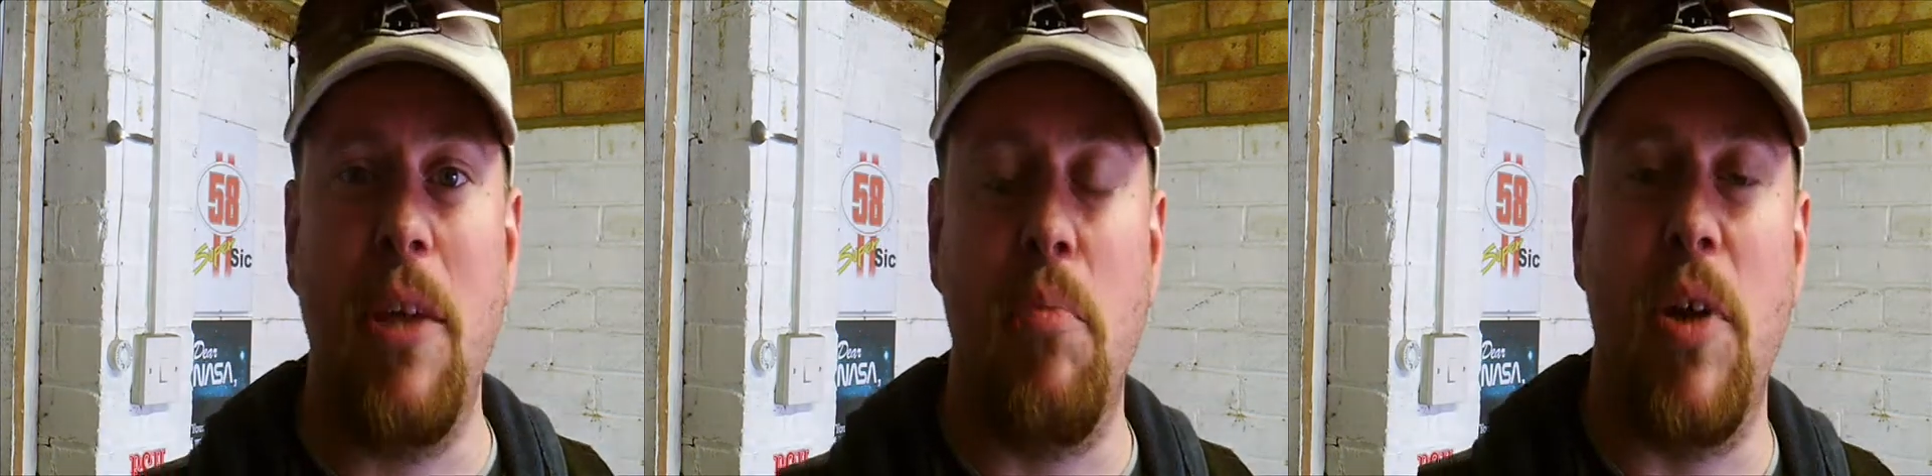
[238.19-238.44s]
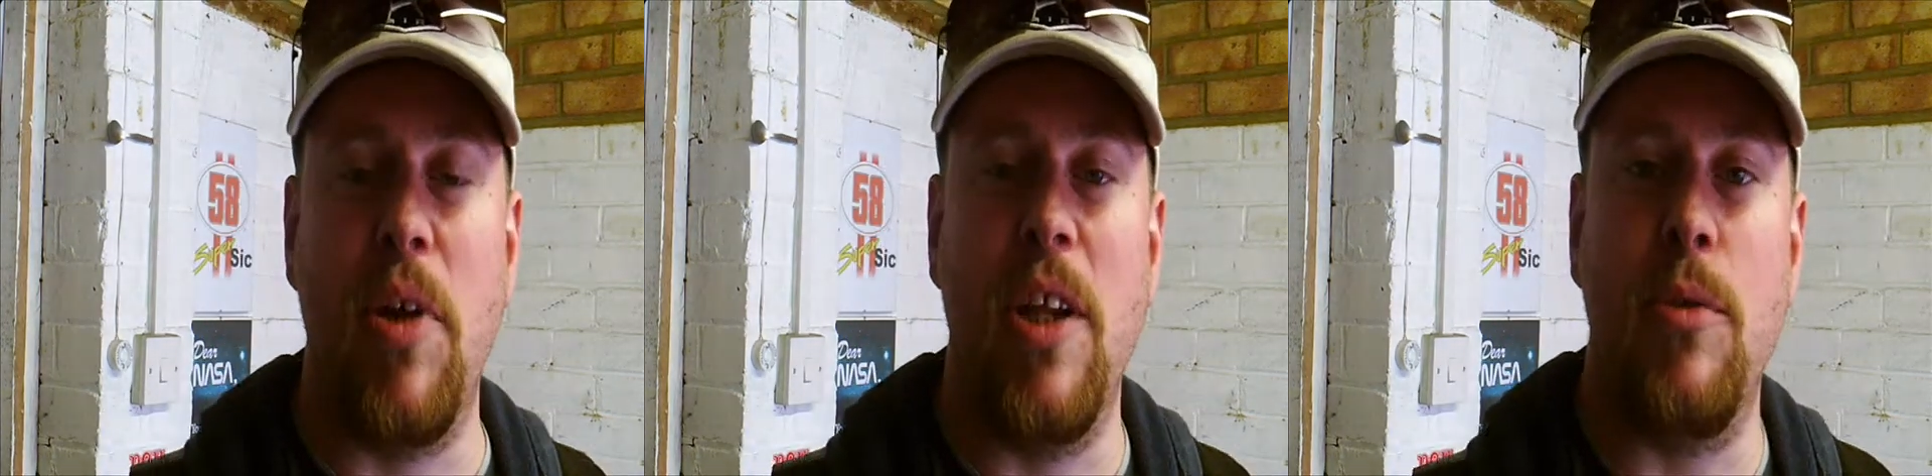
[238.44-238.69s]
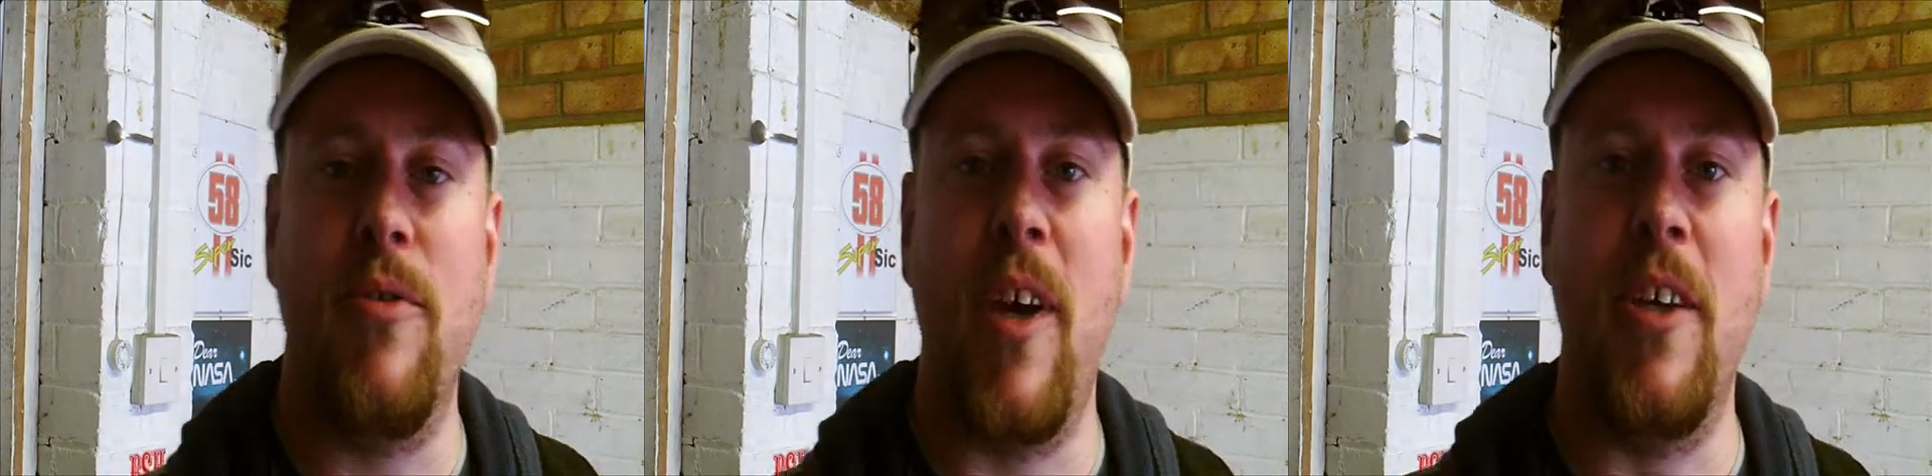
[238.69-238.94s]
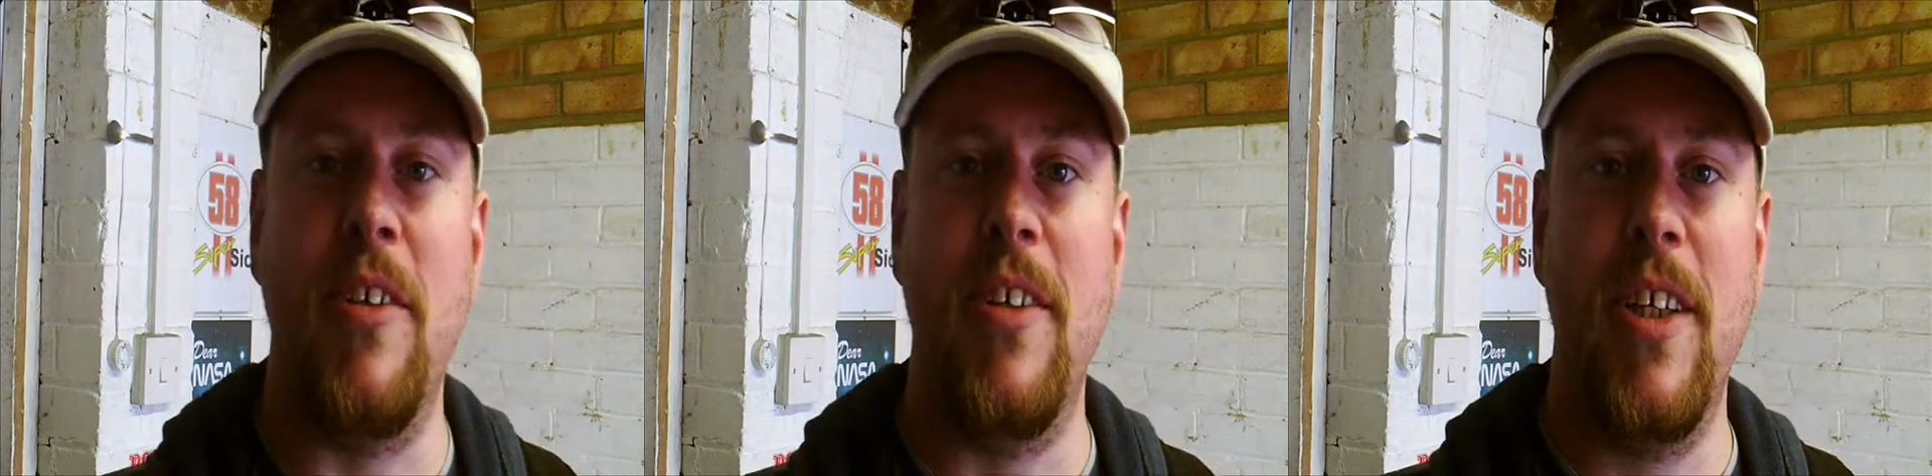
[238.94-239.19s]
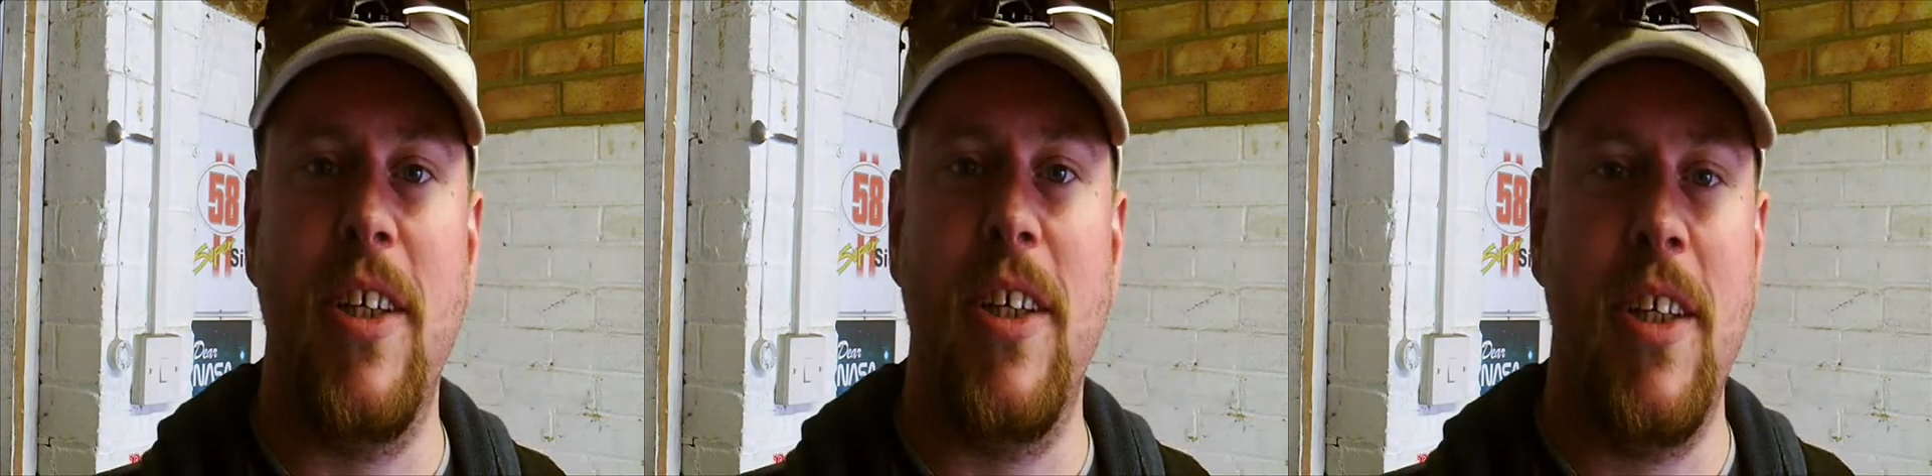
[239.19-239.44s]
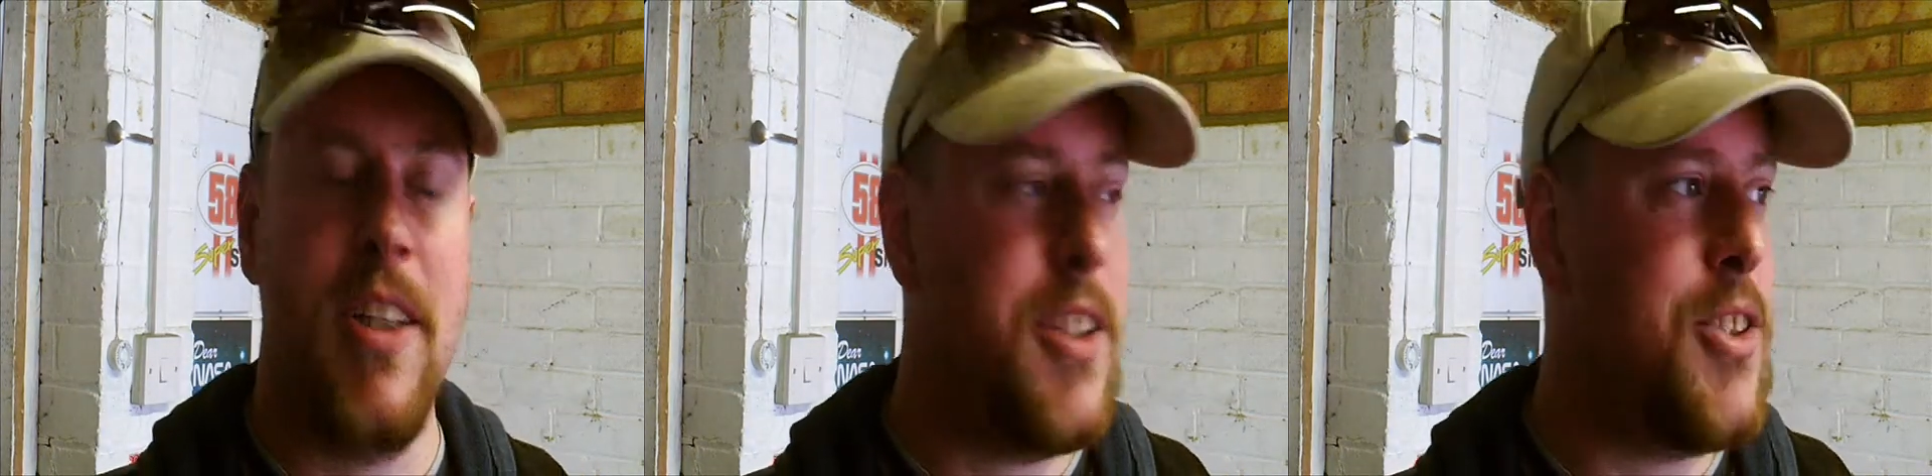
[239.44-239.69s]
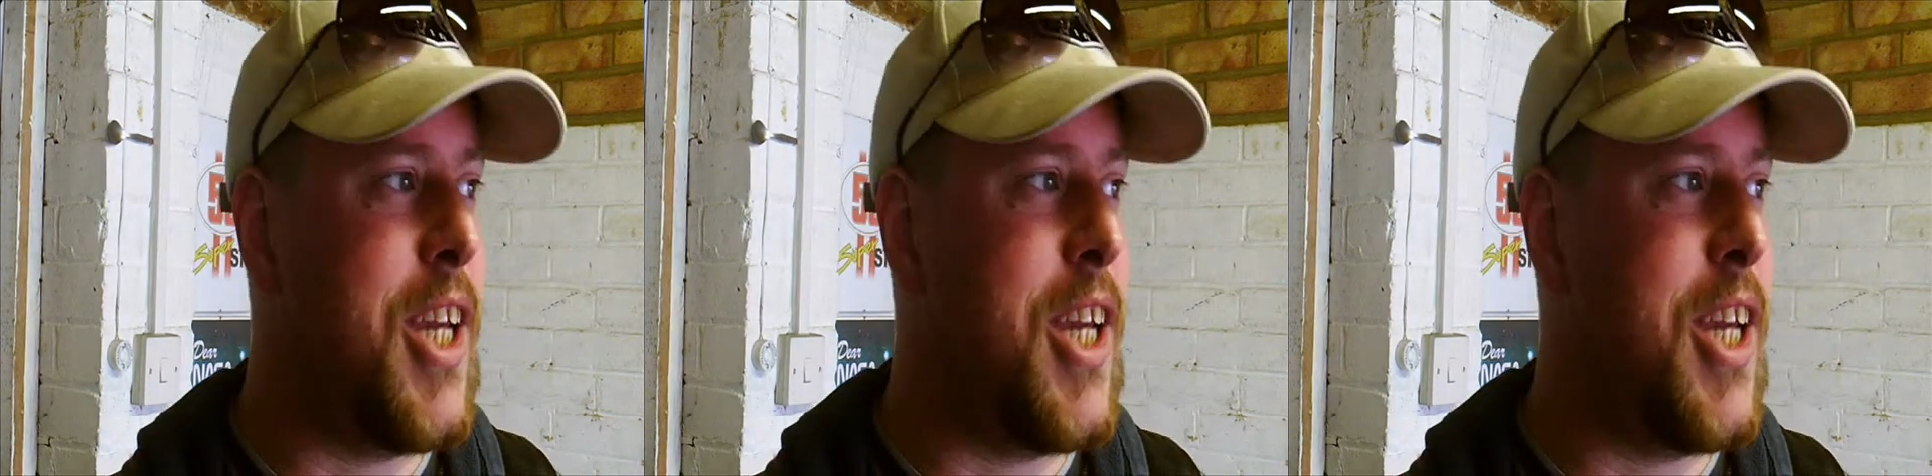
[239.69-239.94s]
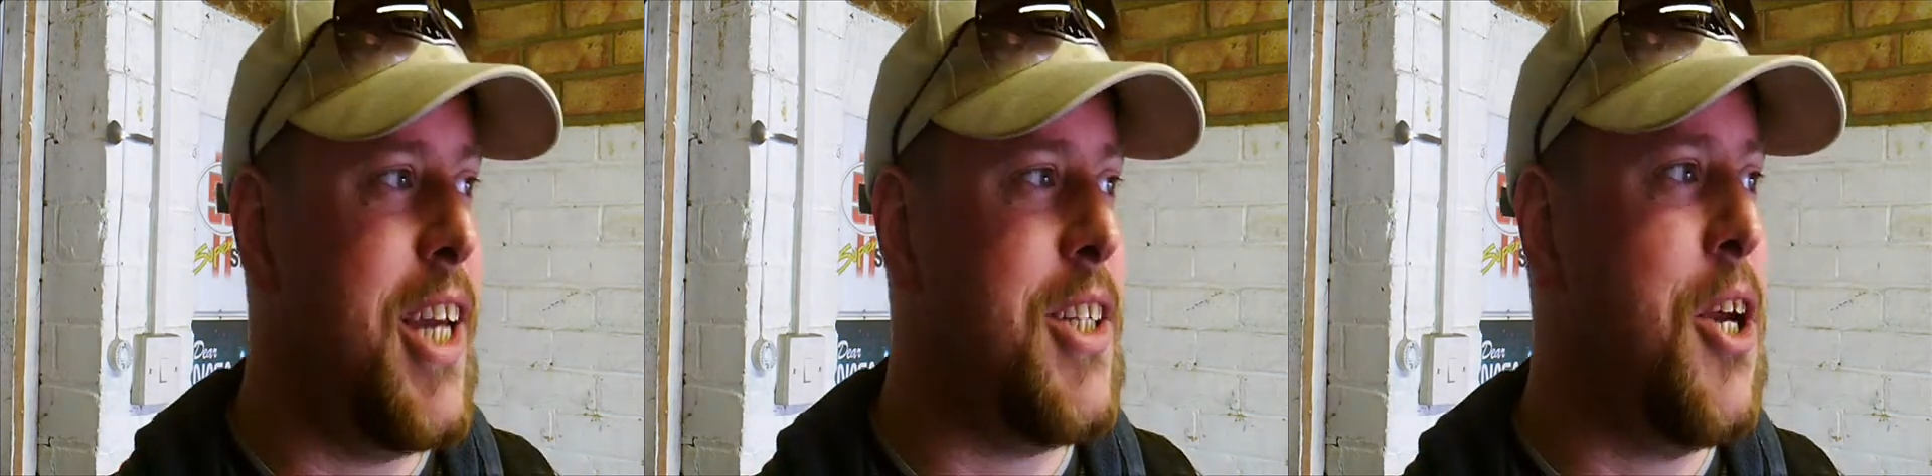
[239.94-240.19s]
but it was fun to
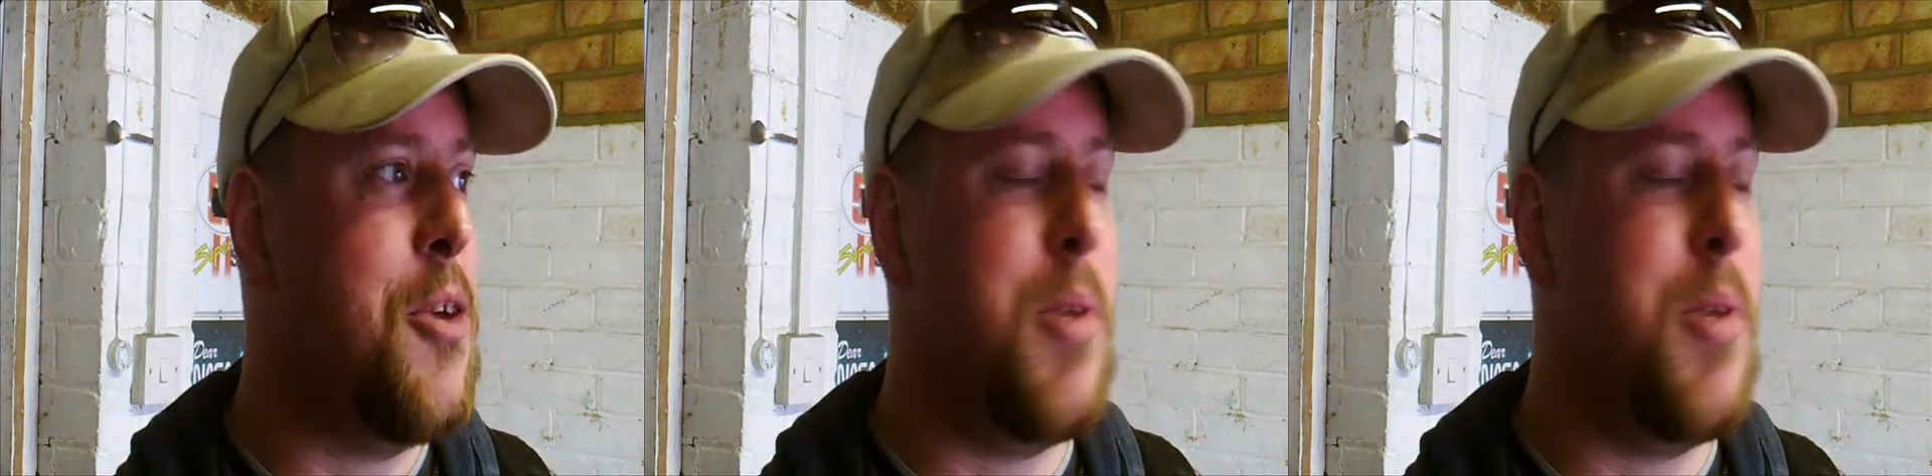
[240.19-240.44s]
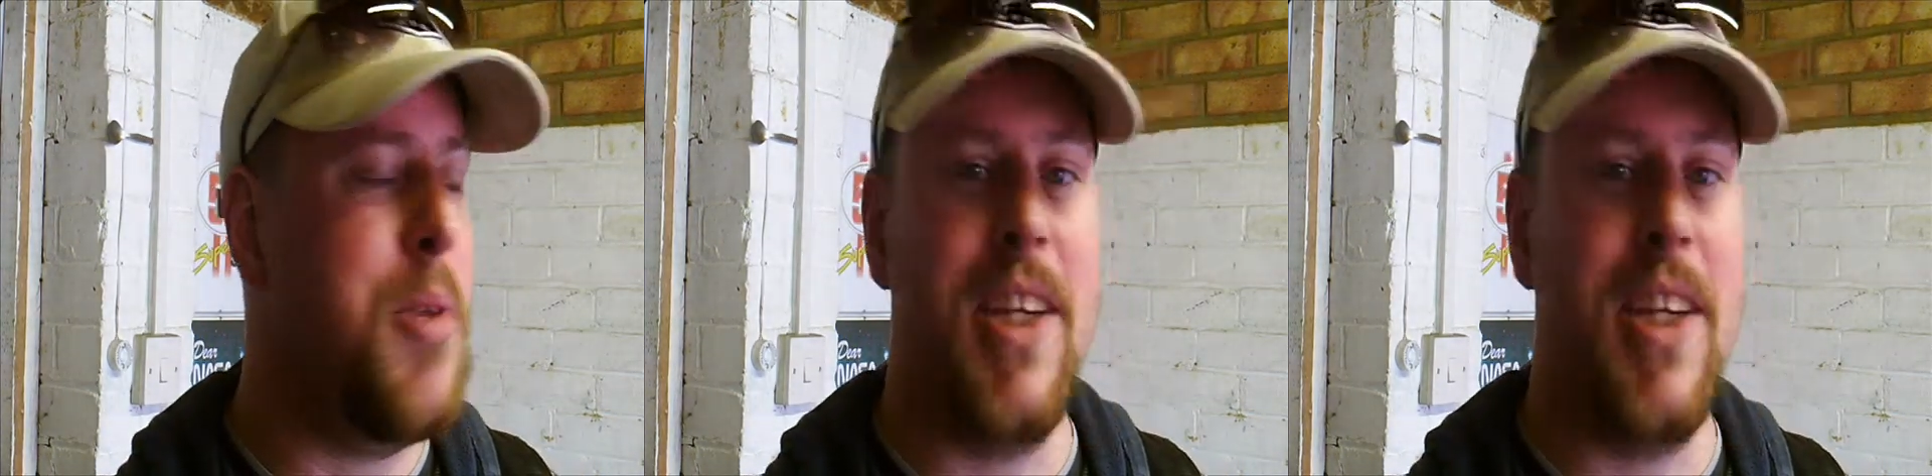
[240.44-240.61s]
get Tobi in the